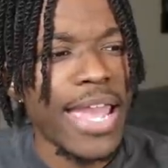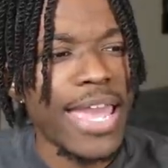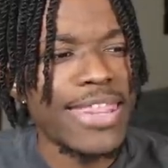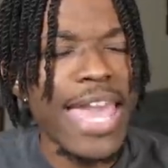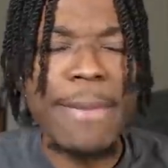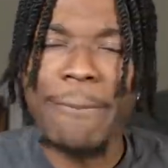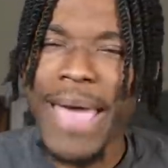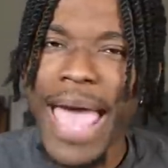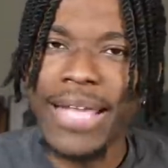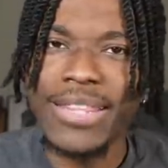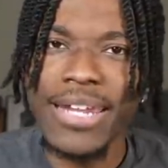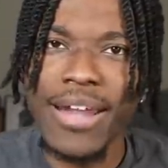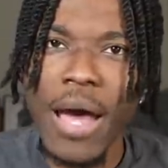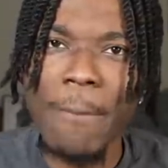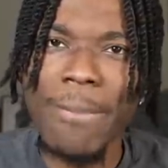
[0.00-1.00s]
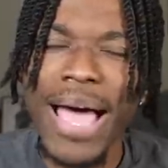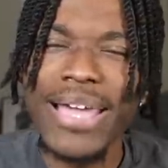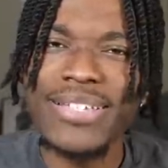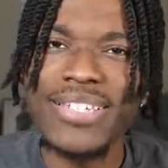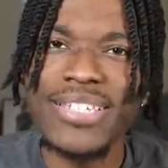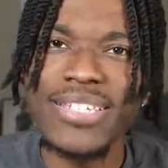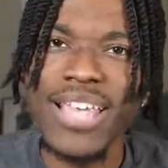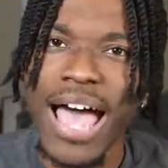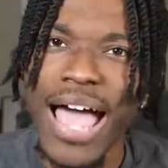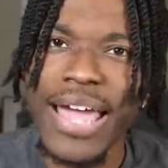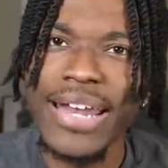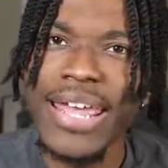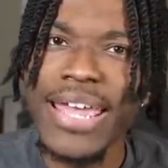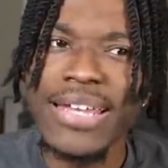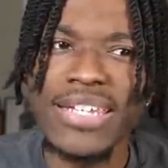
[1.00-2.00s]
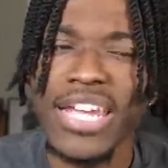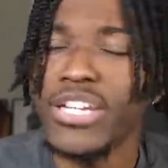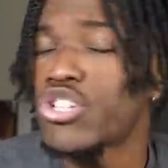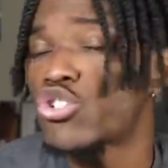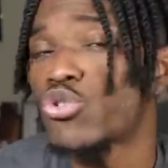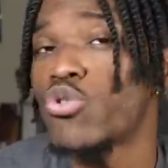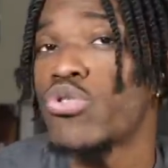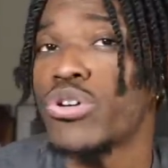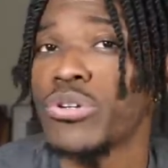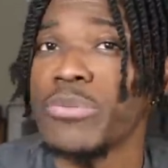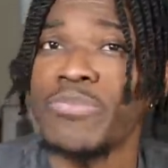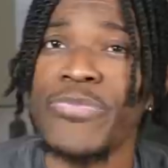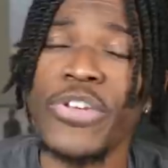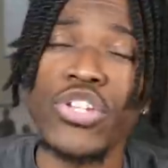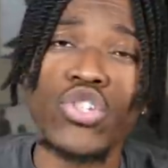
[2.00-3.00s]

And they backed it up by signing Dennis Schroeder